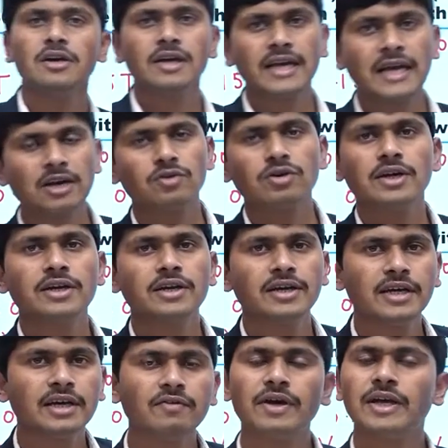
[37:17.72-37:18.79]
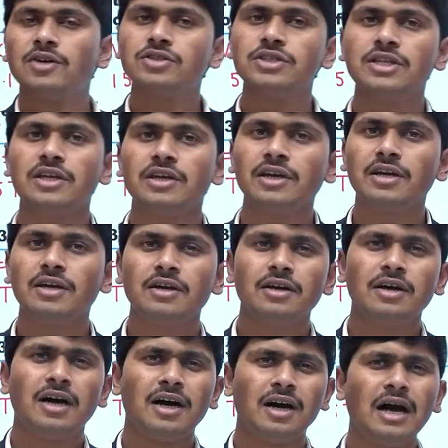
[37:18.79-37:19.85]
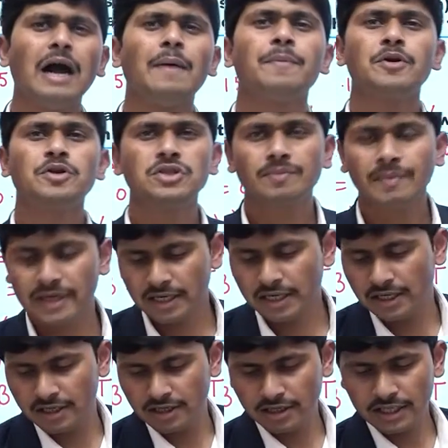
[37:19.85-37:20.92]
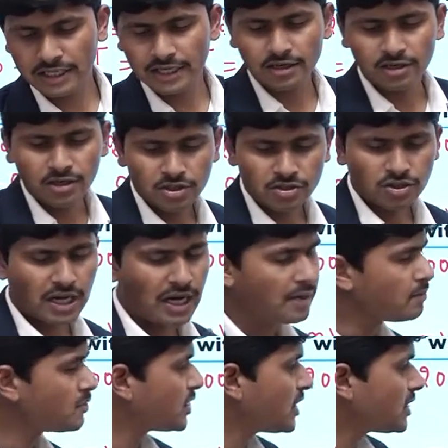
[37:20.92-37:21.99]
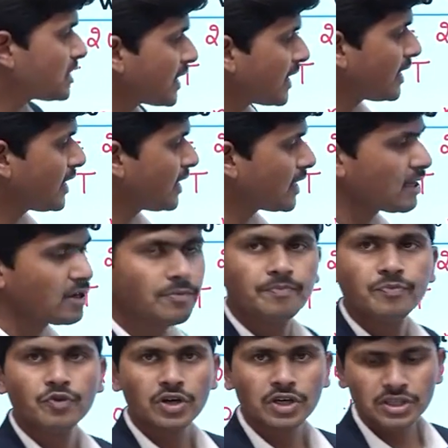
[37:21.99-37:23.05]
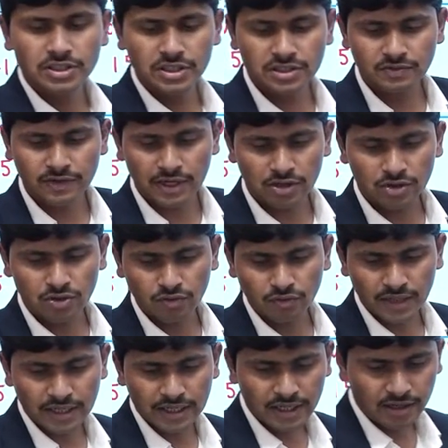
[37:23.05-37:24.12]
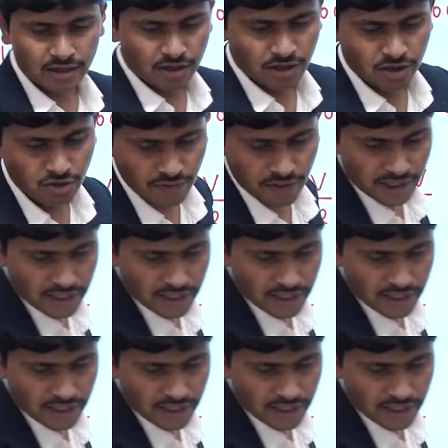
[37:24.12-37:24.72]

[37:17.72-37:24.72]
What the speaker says: calculate here velocity approximately. Clear? So I am just saying here what is this value you will get. You will